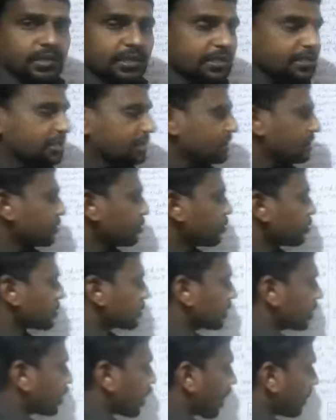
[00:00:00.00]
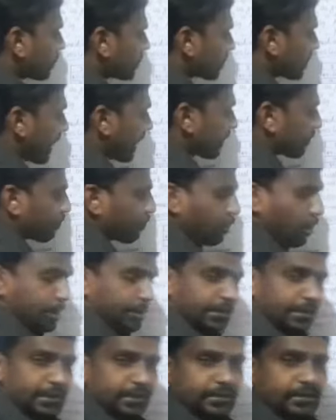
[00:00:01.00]
it is use top stack
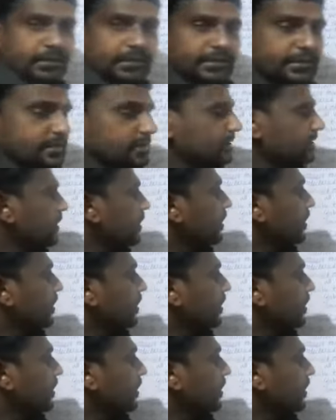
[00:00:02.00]
pointer. It is